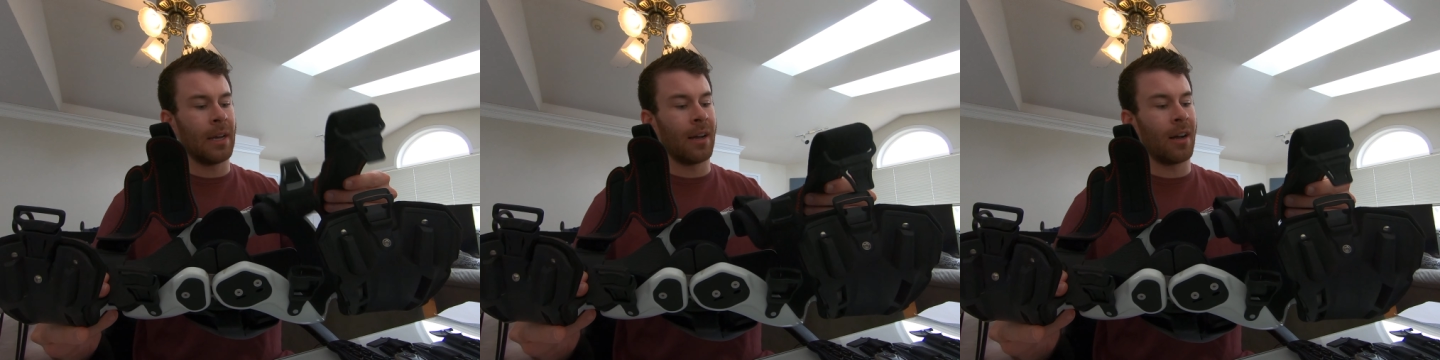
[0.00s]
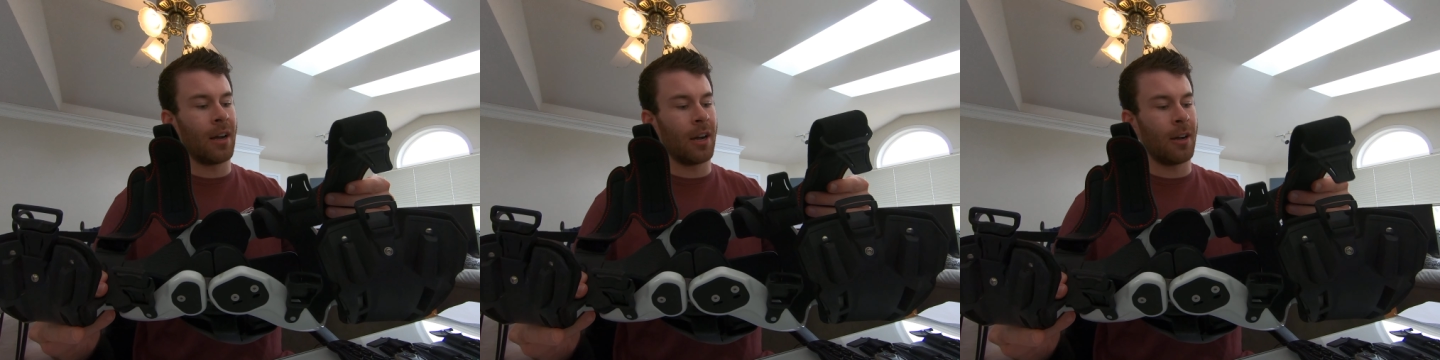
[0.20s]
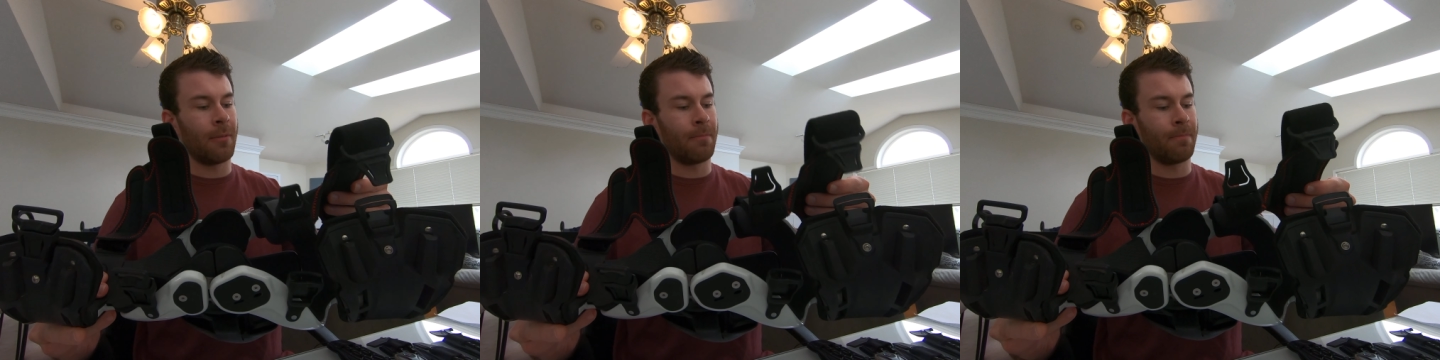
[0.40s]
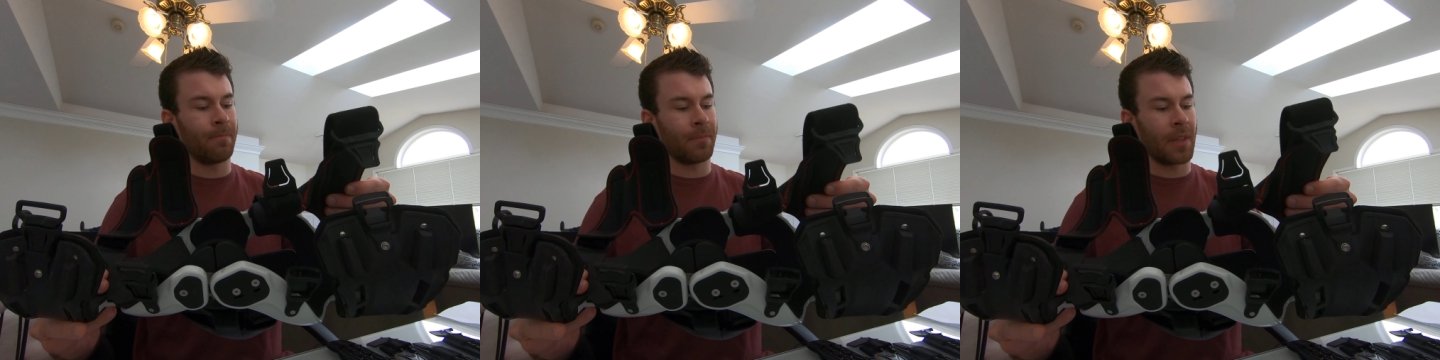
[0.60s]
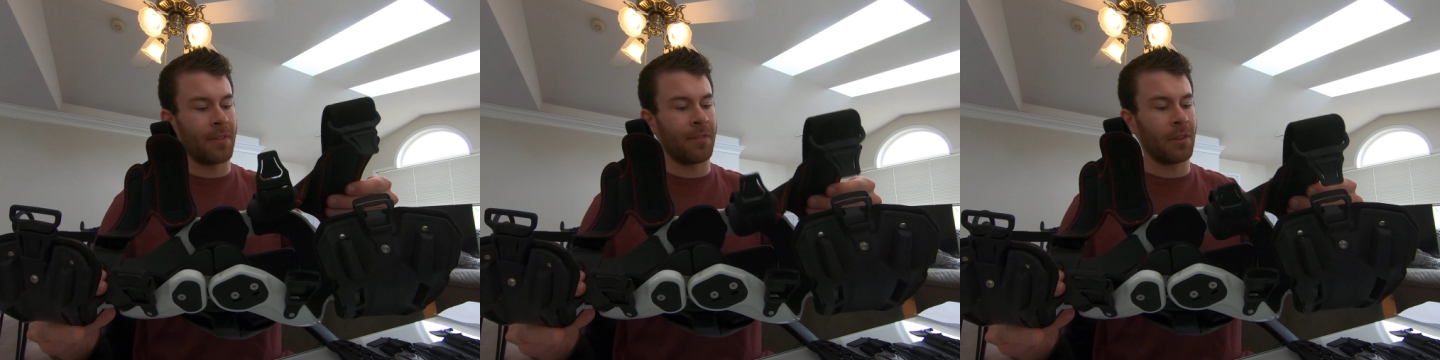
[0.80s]

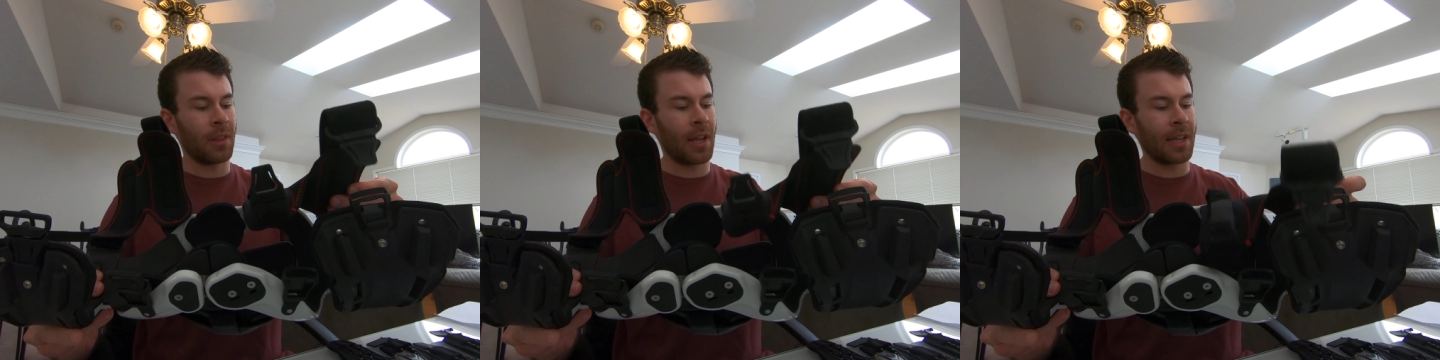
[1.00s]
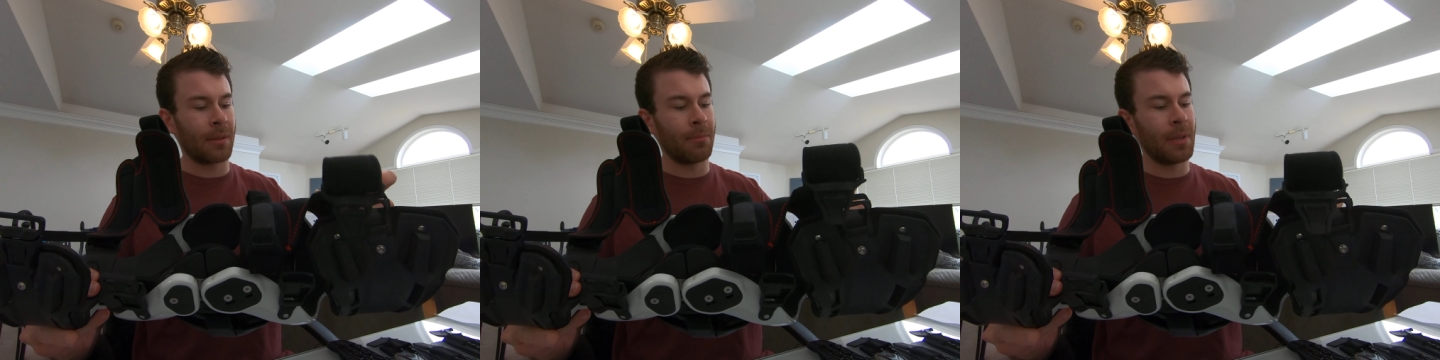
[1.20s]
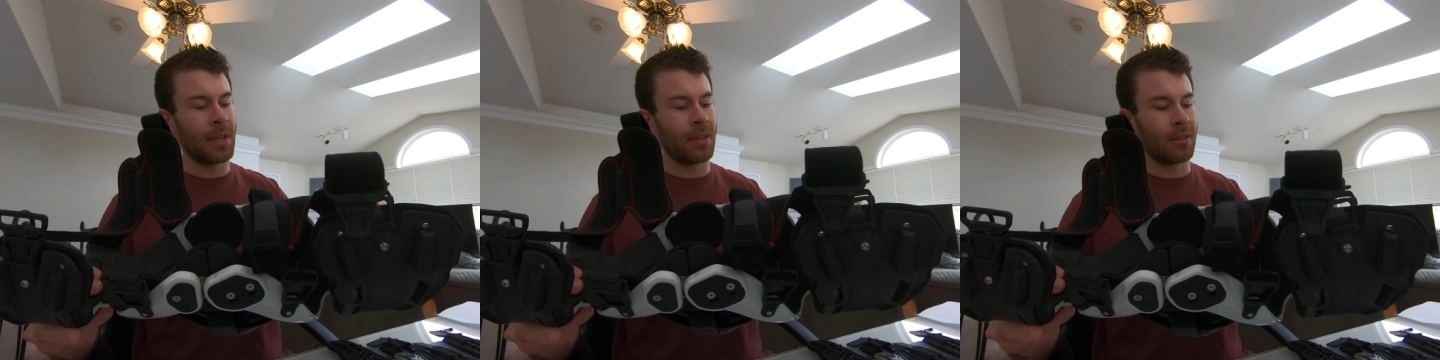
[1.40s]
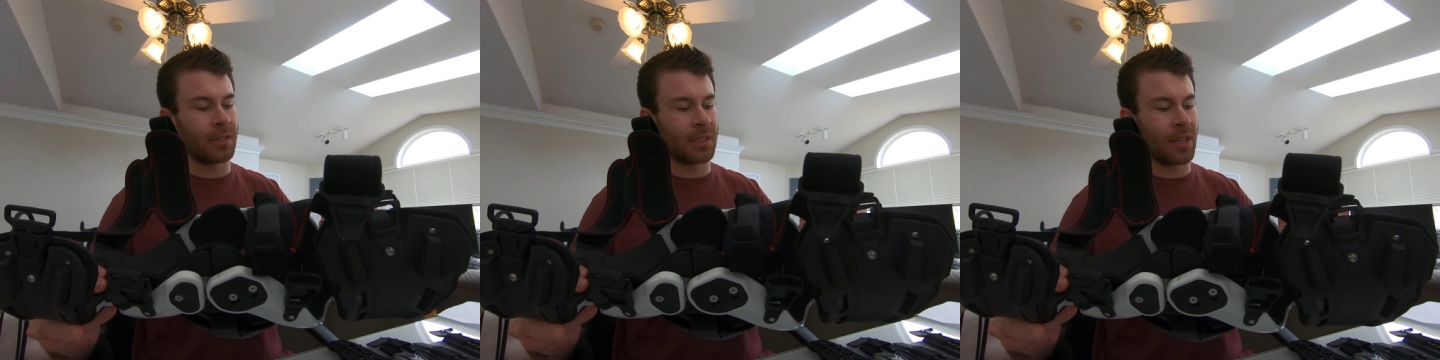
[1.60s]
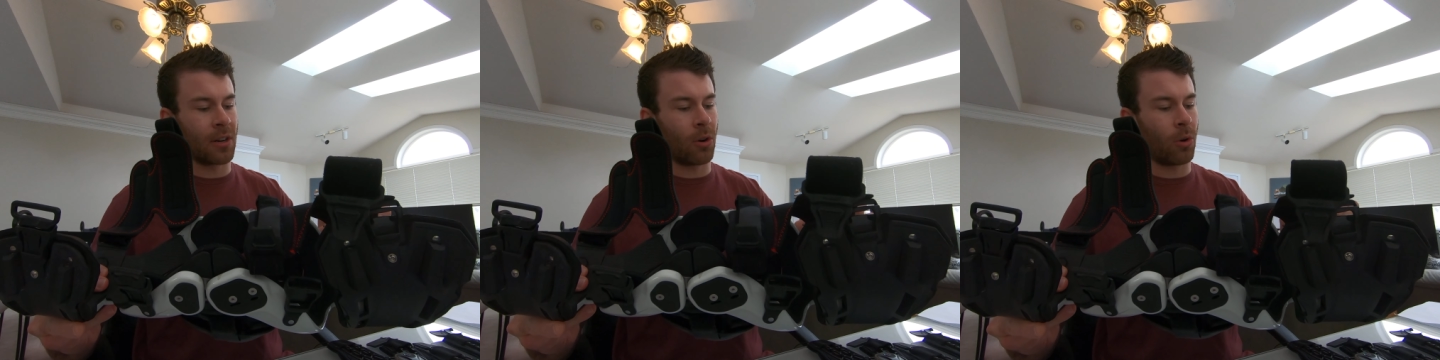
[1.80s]
If you like me and
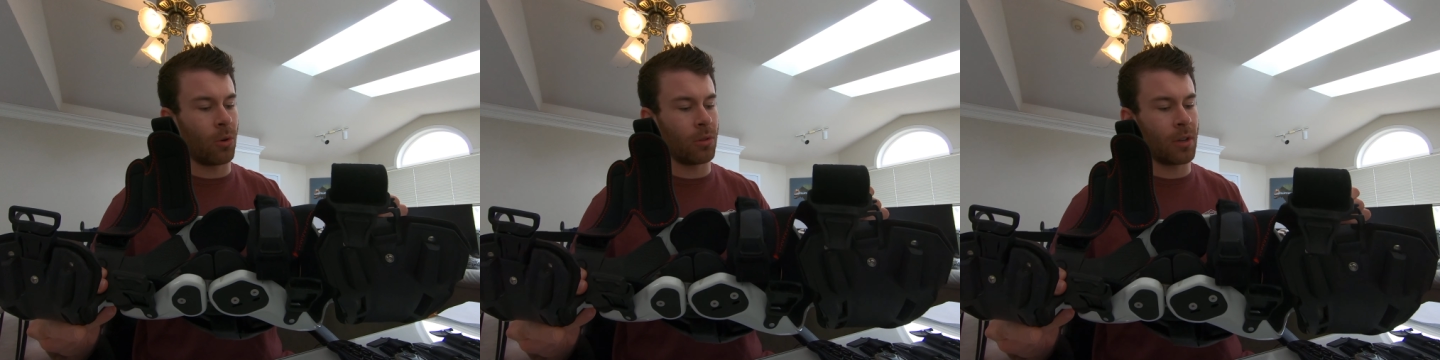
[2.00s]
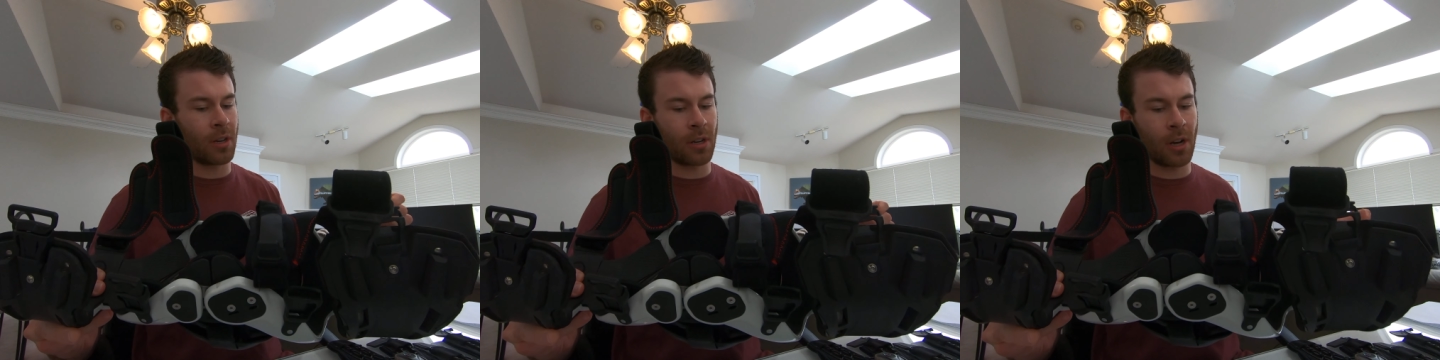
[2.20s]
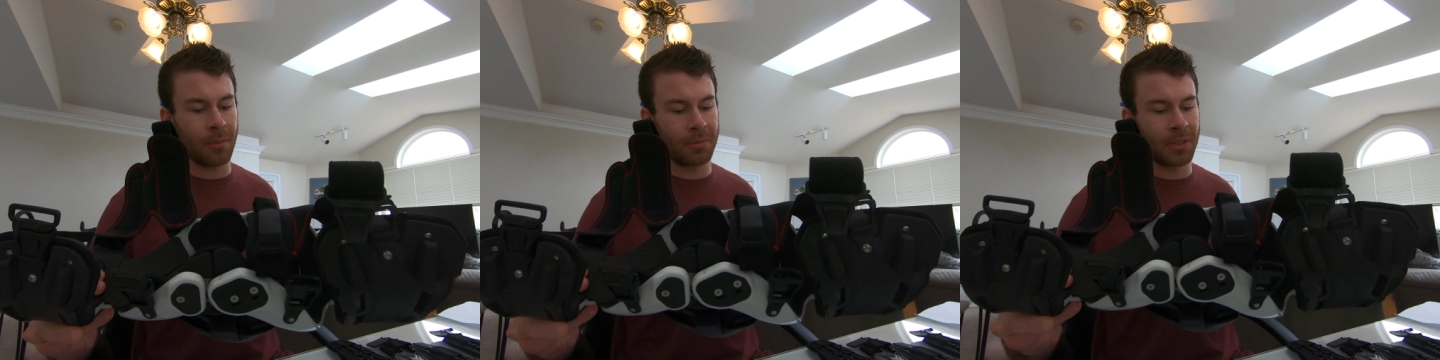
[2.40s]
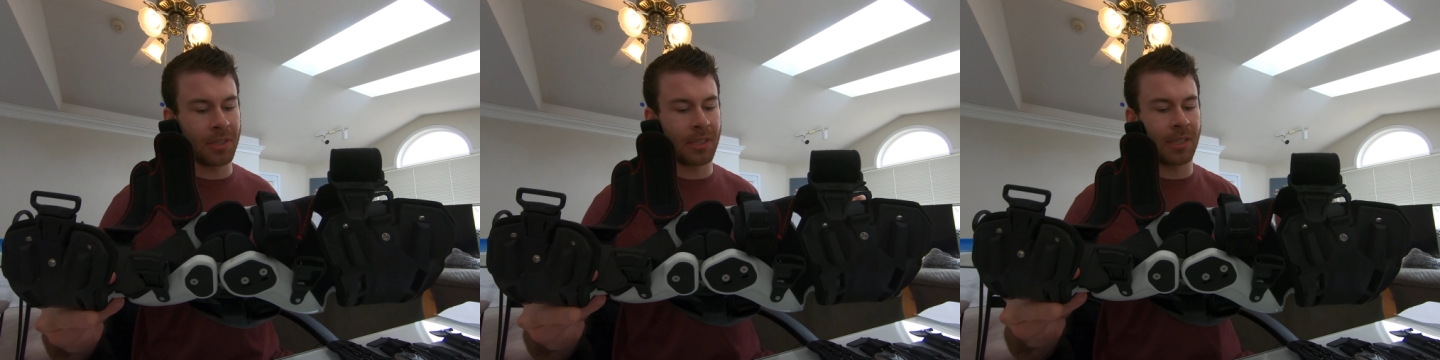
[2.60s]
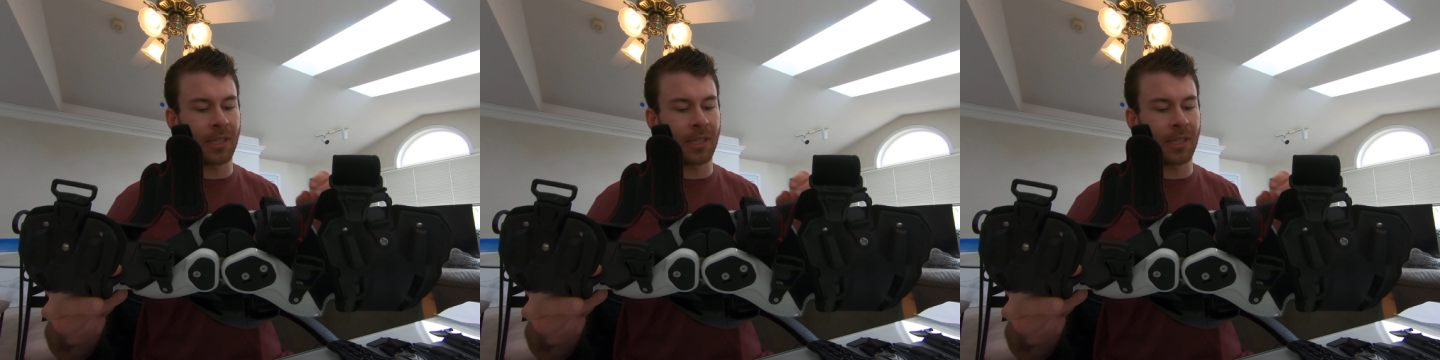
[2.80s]
there's not a whole lot of options